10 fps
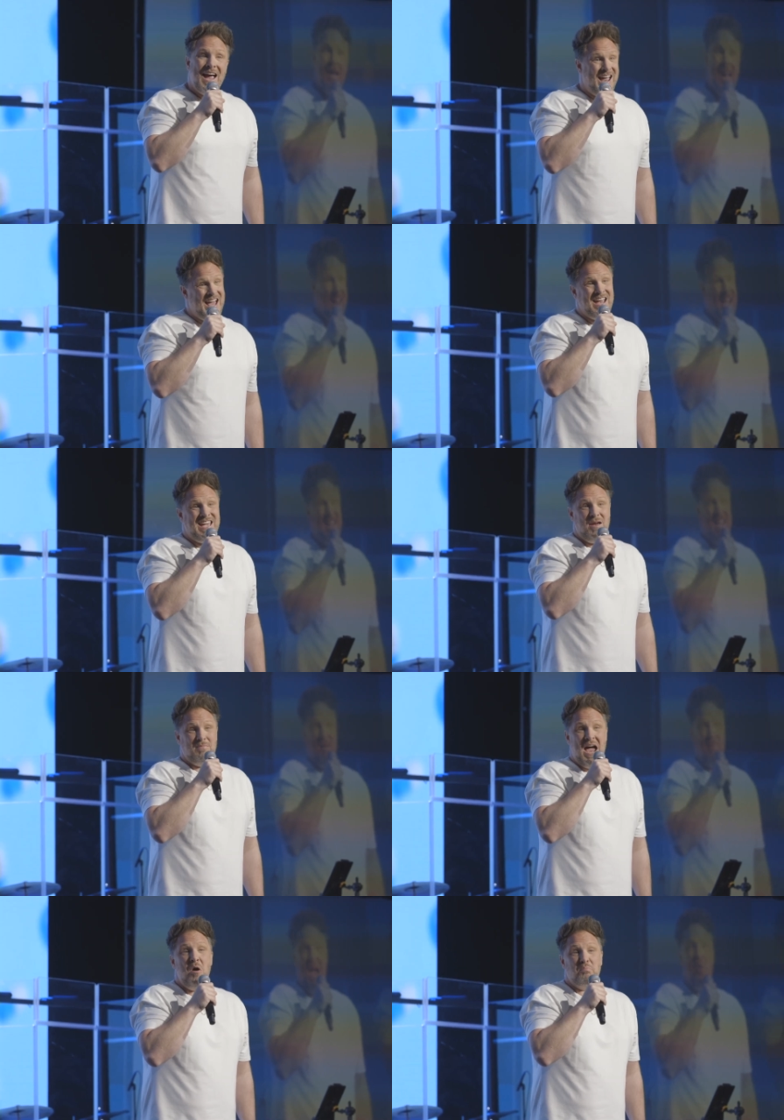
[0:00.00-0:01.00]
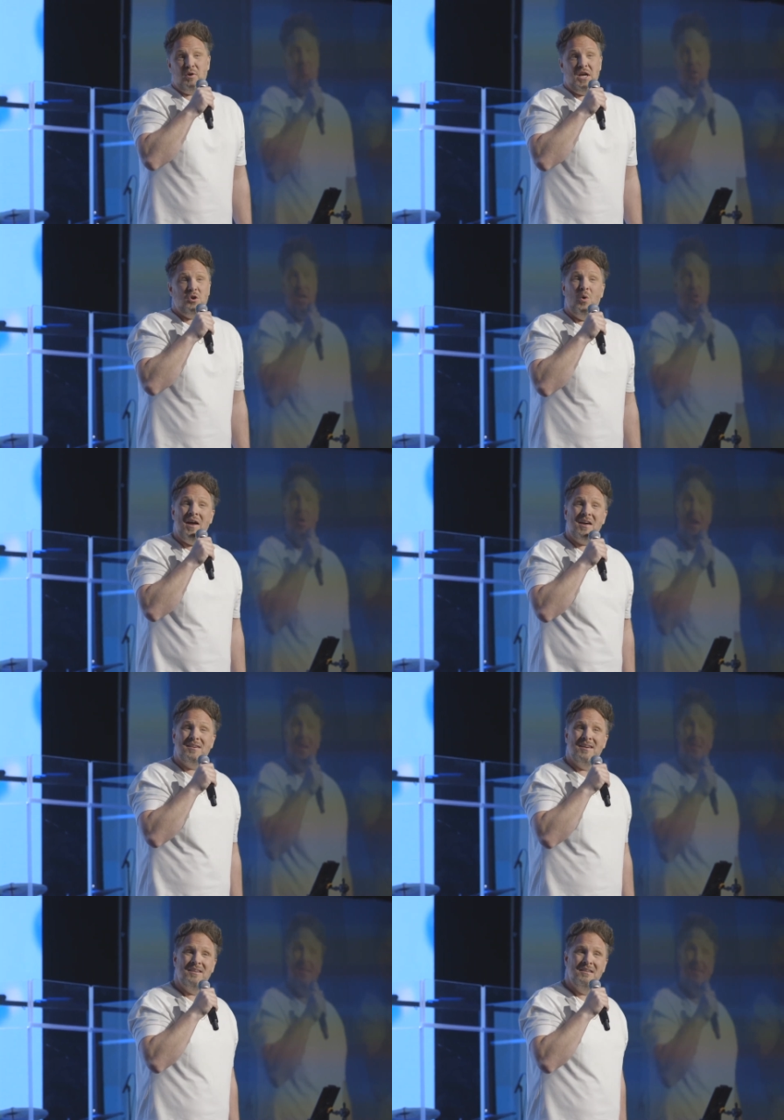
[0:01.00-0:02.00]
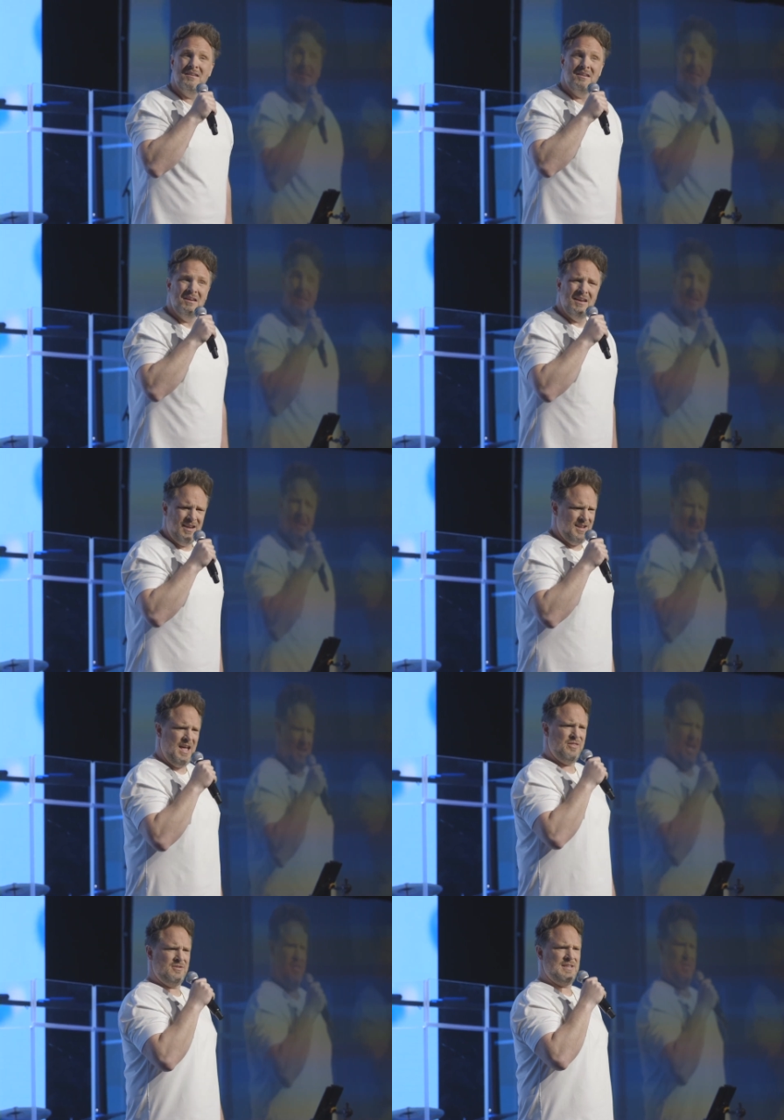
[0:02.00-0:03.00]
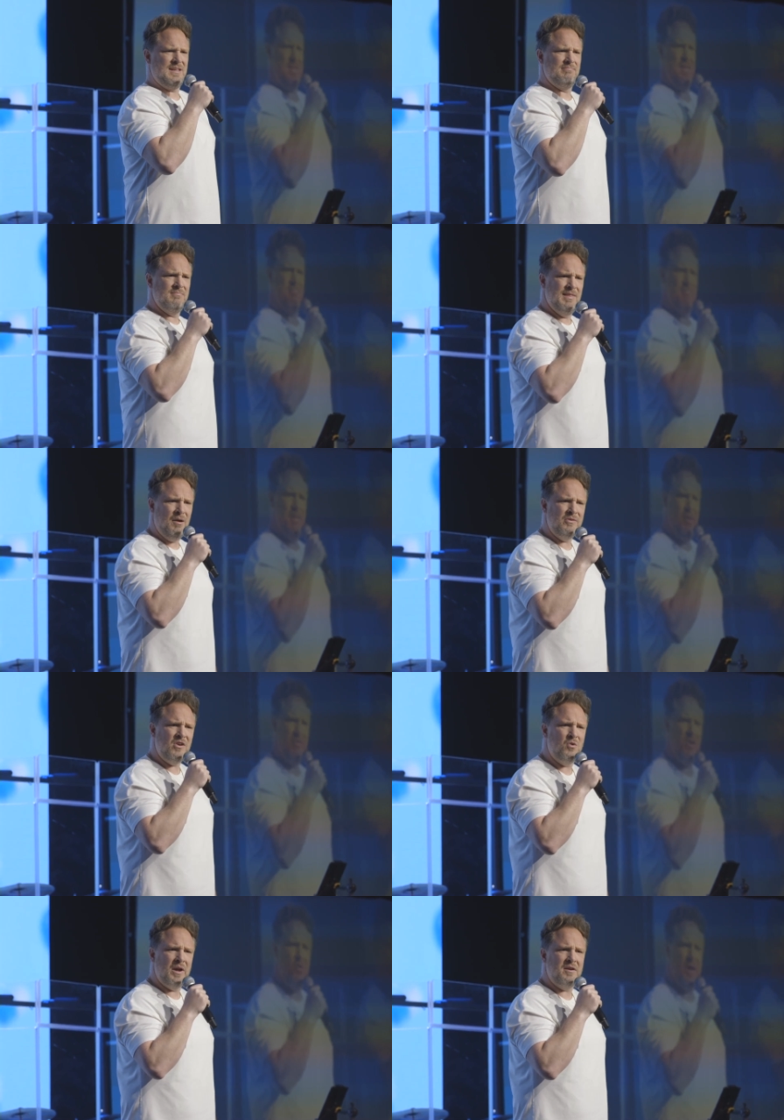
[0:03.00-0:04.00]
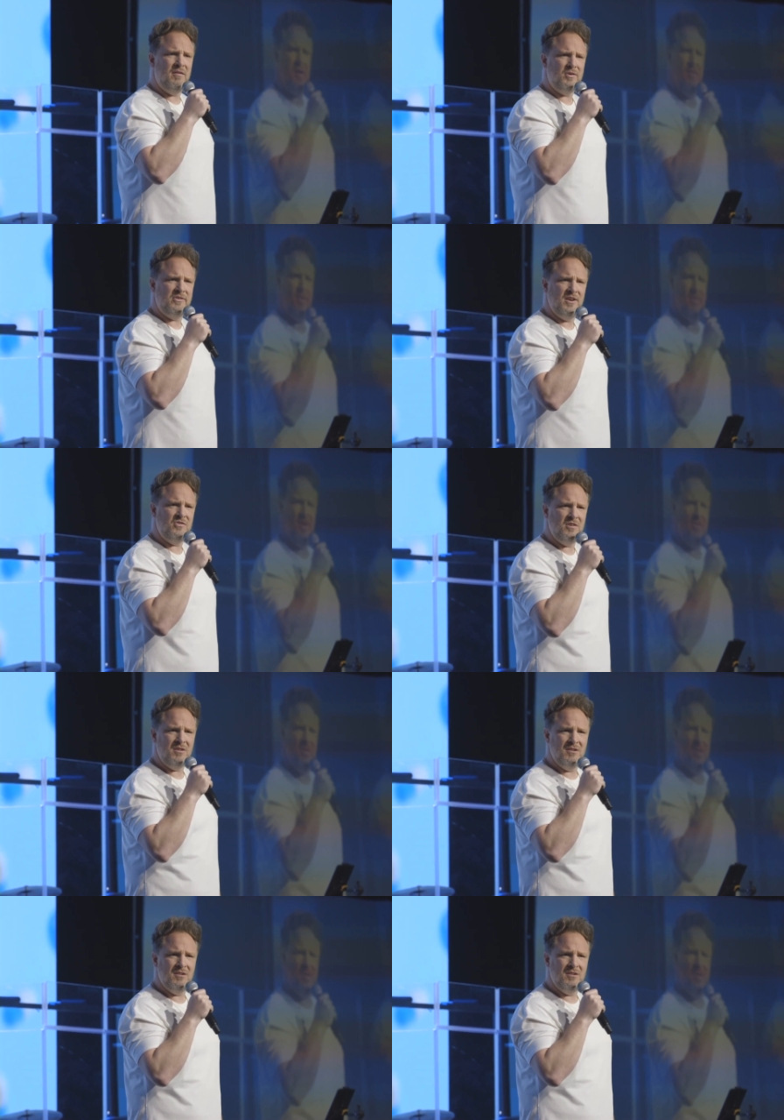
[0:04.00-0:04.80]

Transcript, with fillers: and I came down pretty quick. And Heather's like, That was a quick conversation.